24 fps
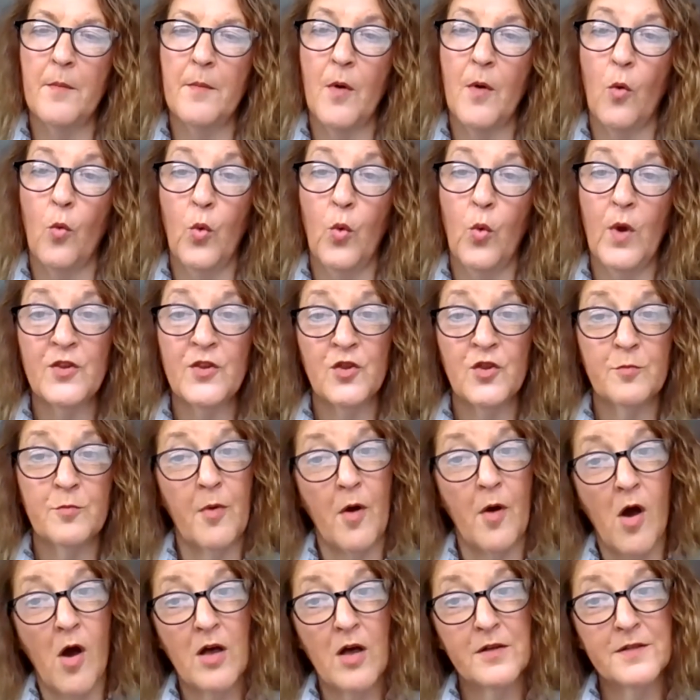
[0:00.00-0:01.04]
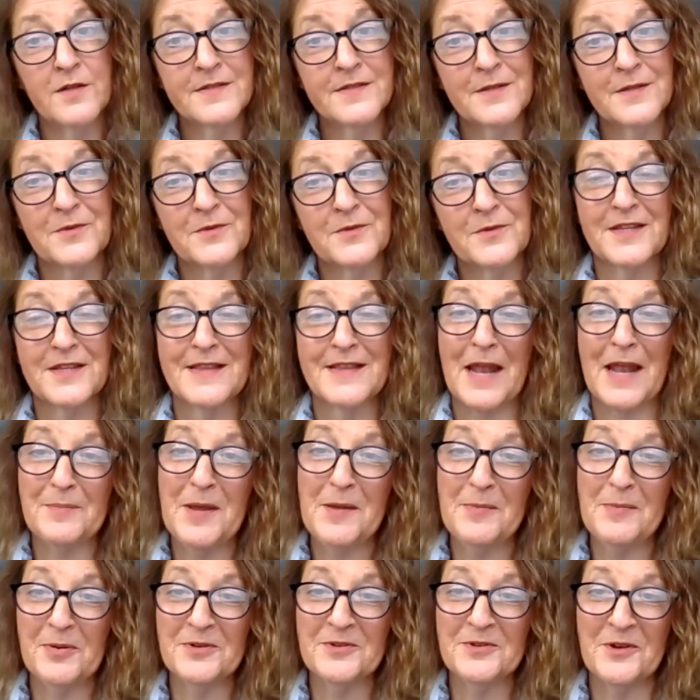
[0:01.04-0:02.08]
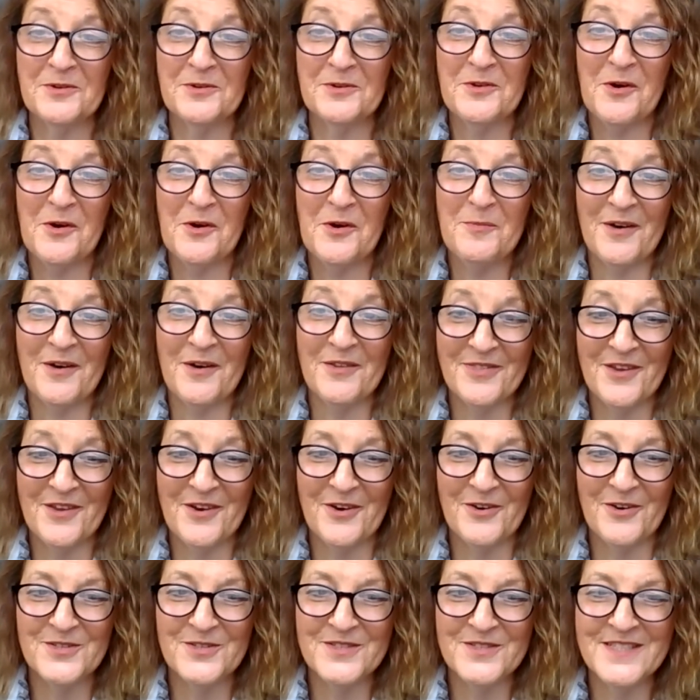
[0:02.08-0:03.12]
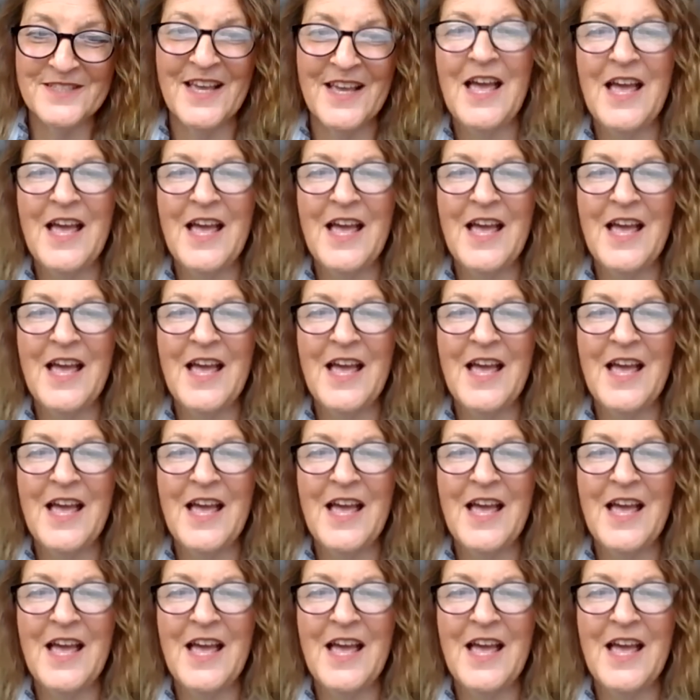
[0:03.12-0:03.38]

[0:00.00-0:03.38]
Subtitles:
witch balls, with a lot of people don't know about those.